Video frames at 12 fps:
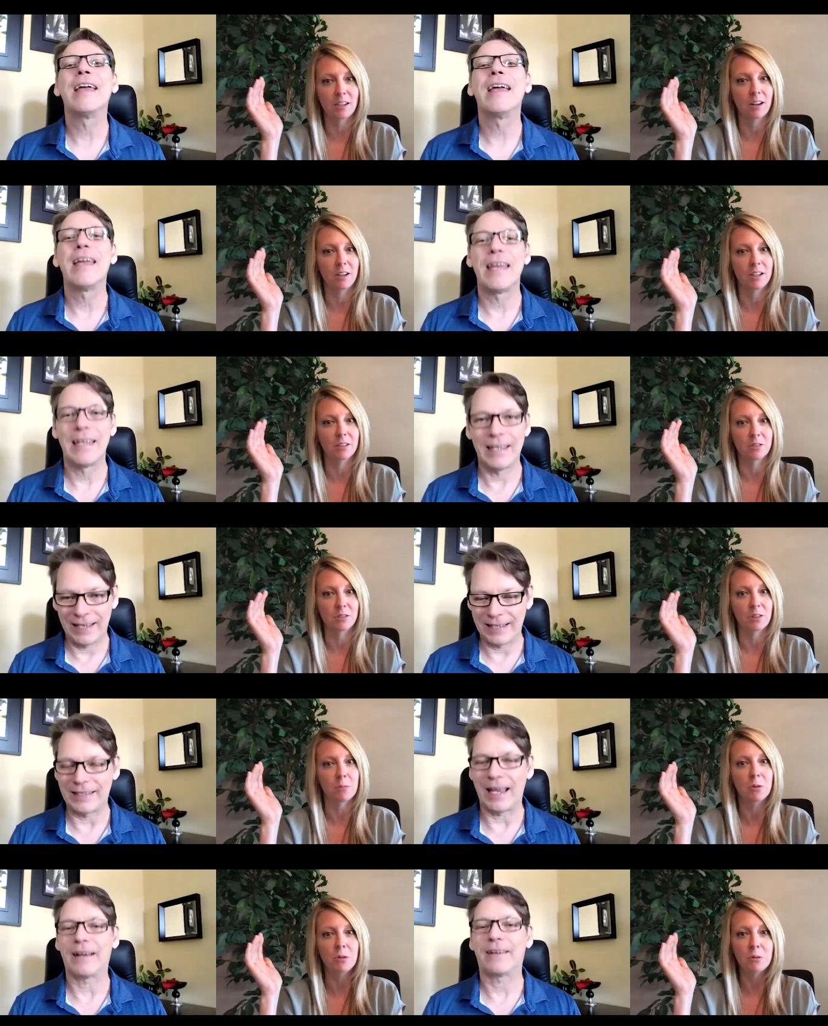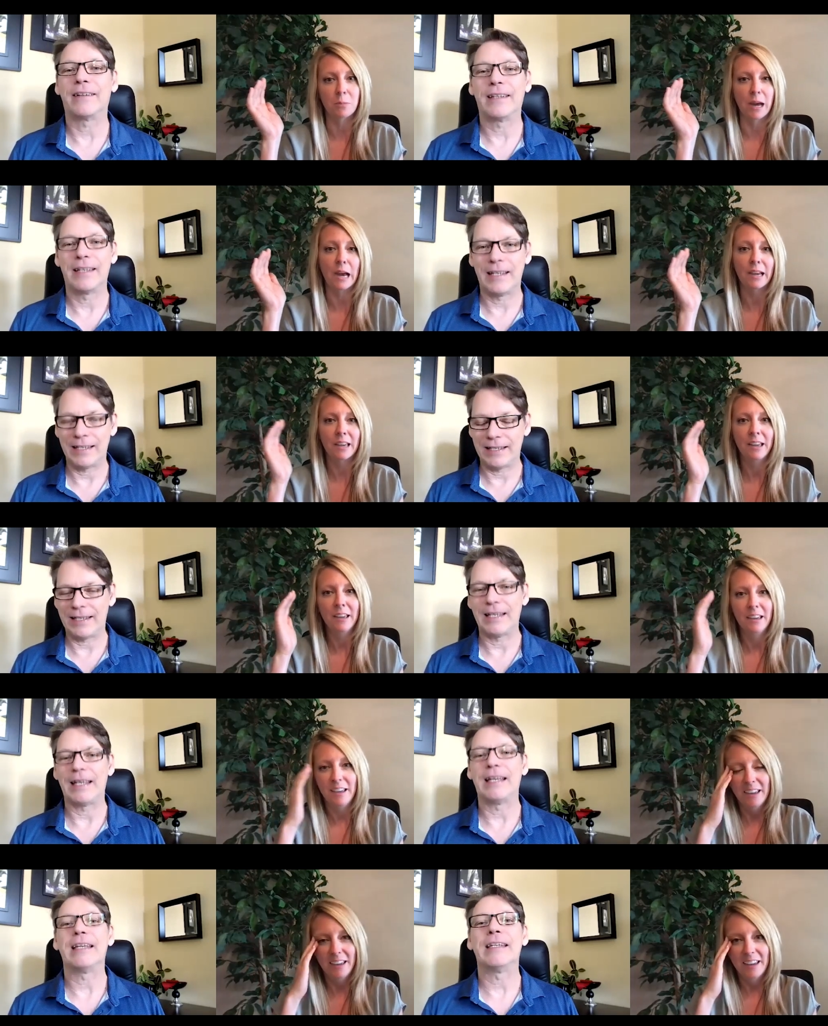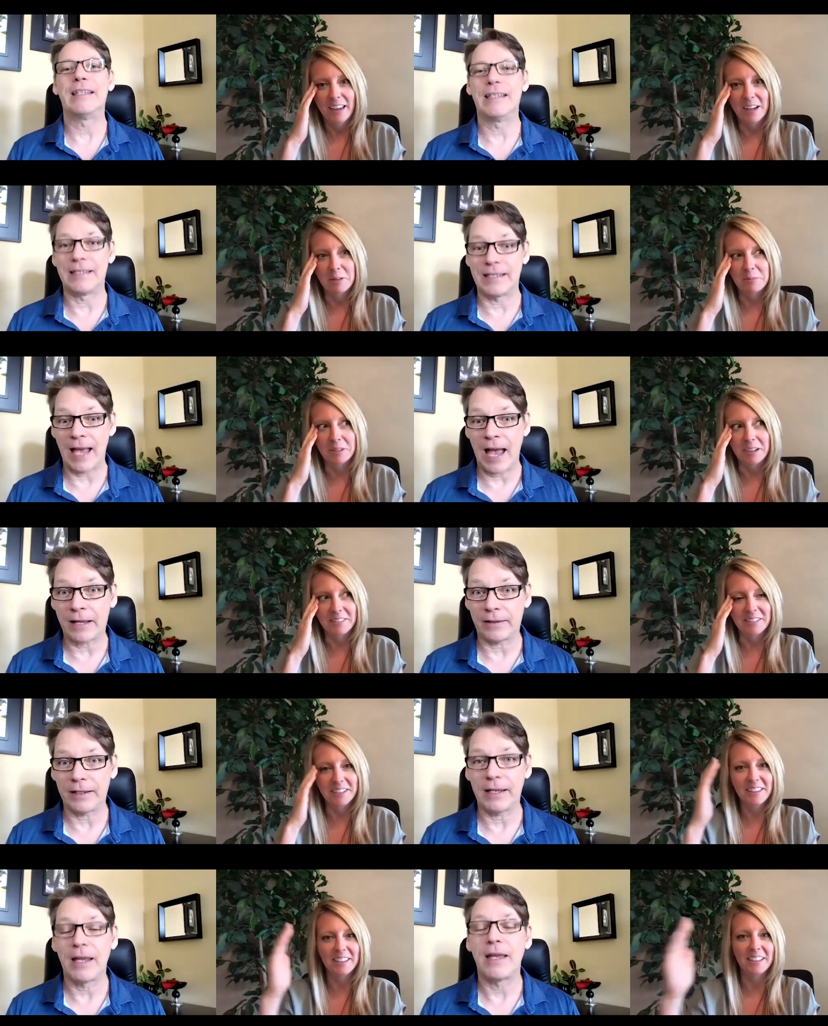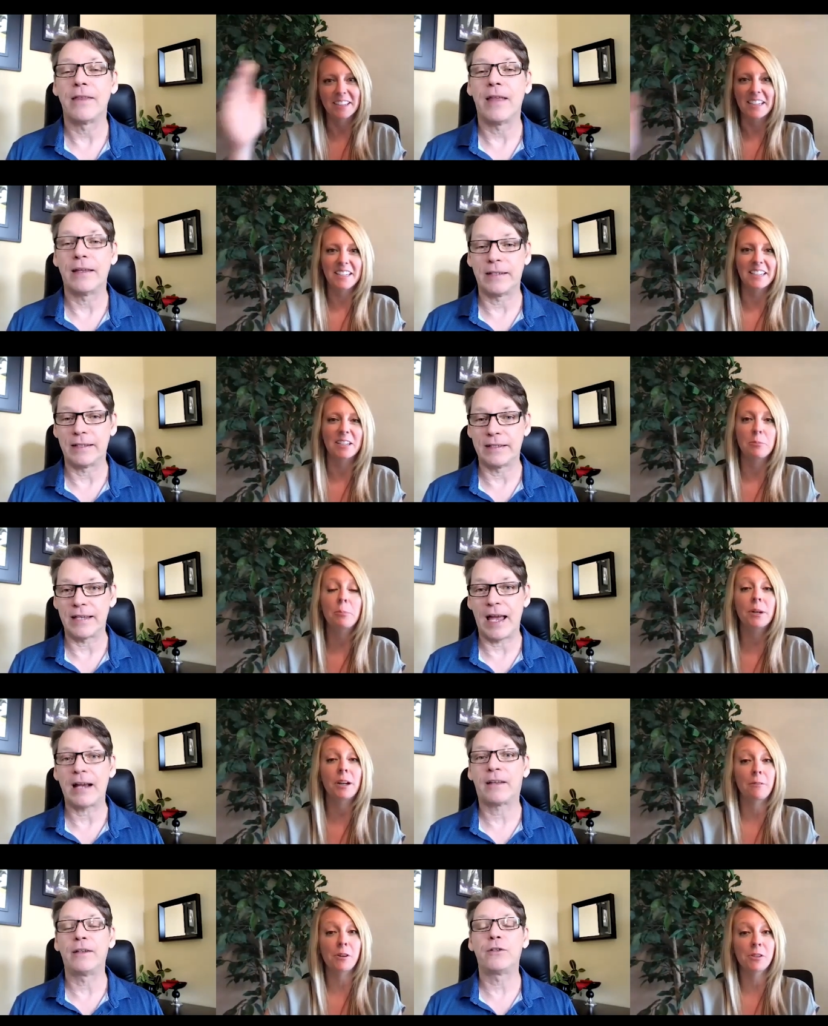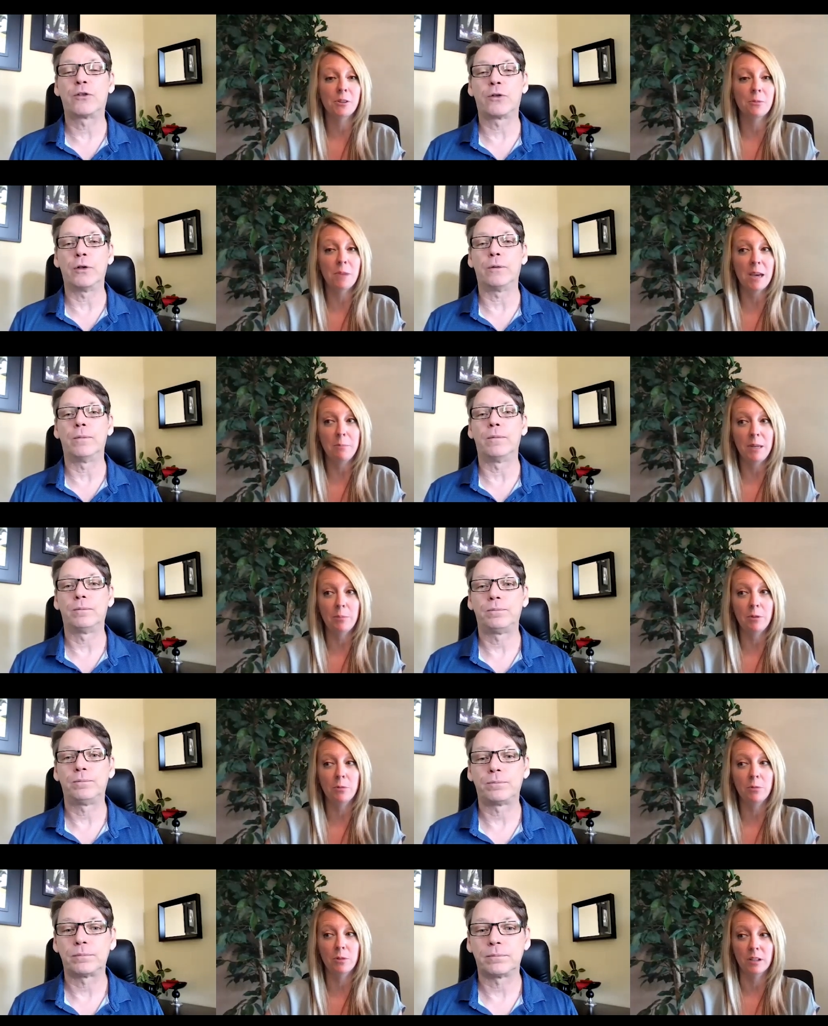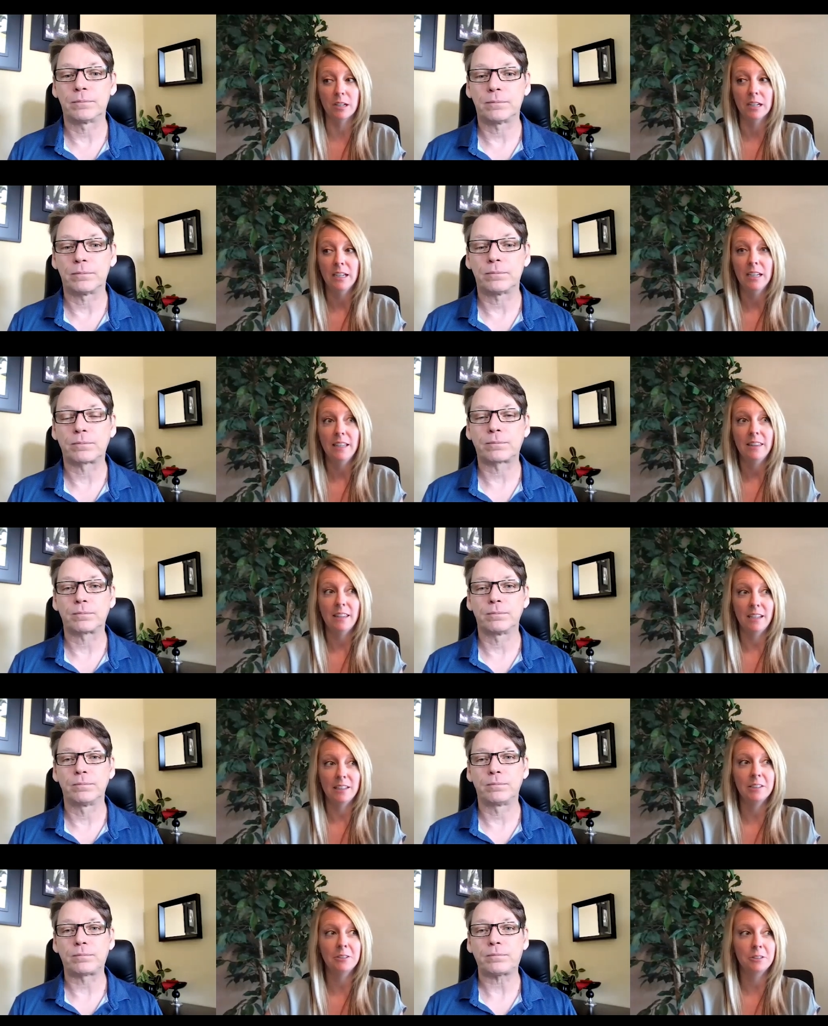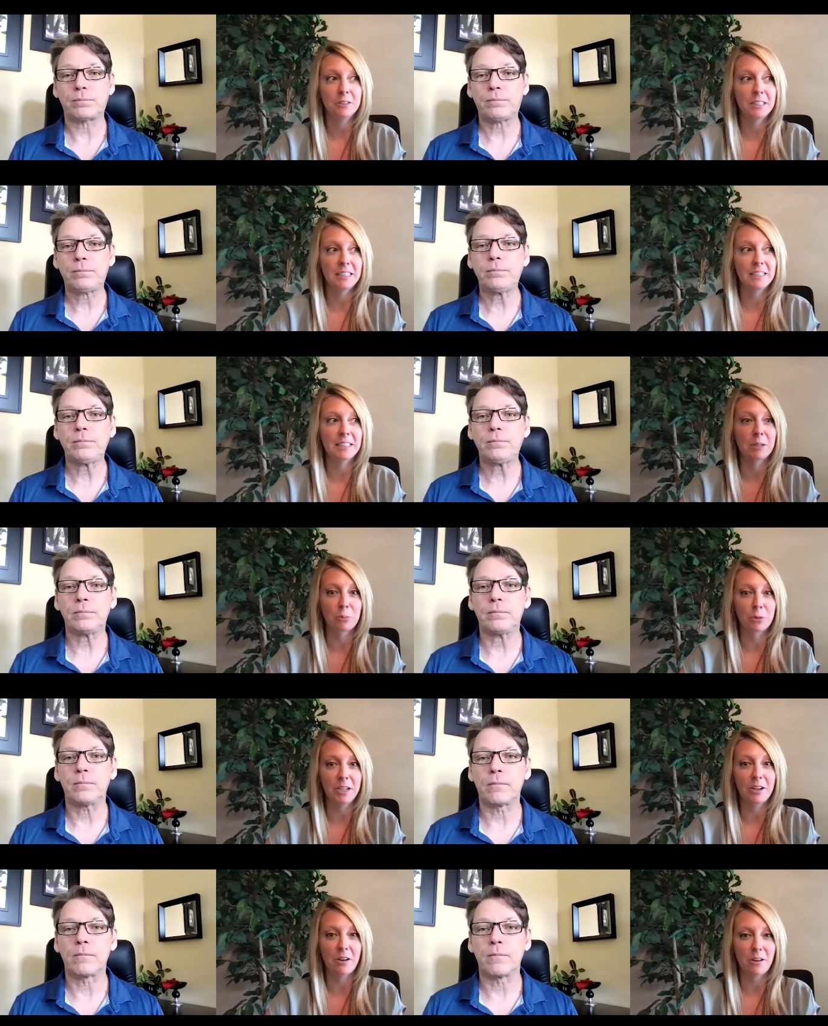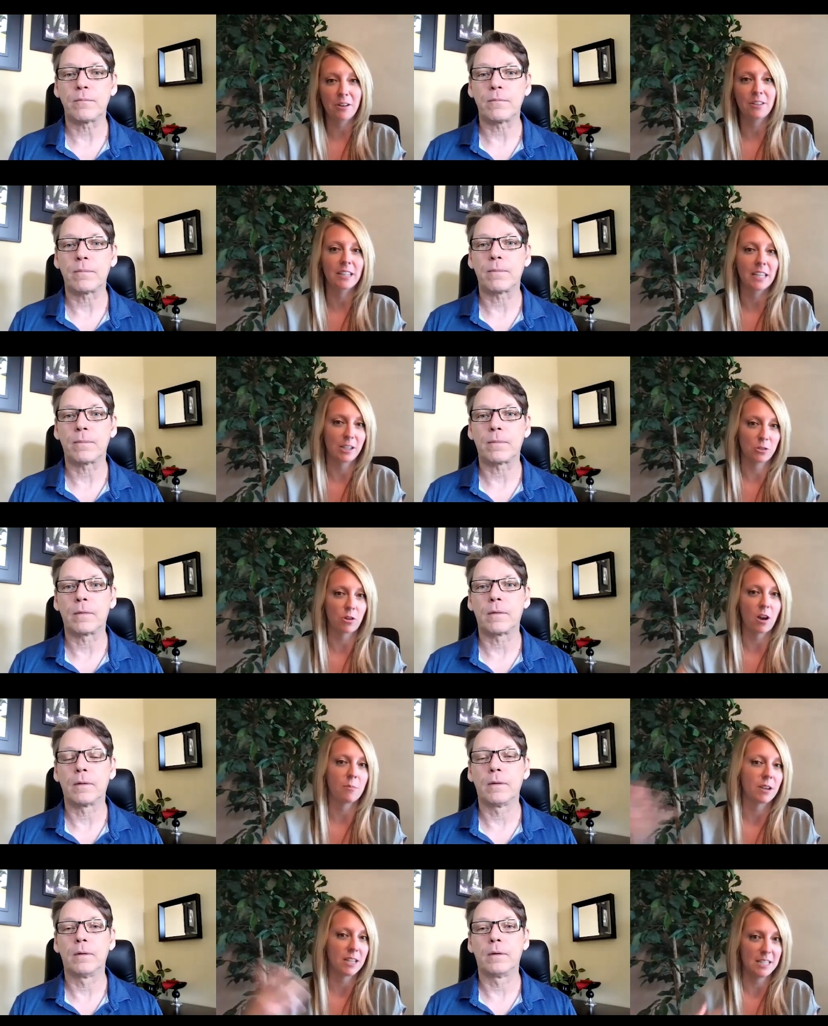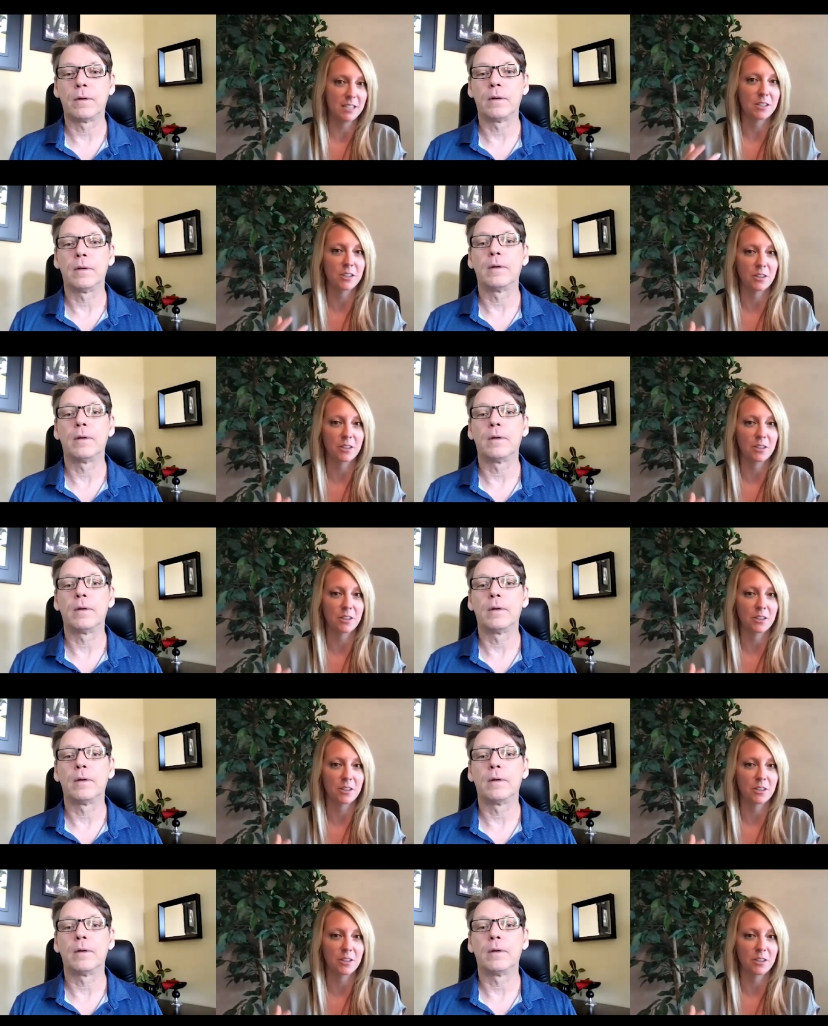Speaker 1: scenarios to the moon and back. Exactly. And I'm like, what the That's heck? Exactly but I've also true. met people where they literally like bring on like drama into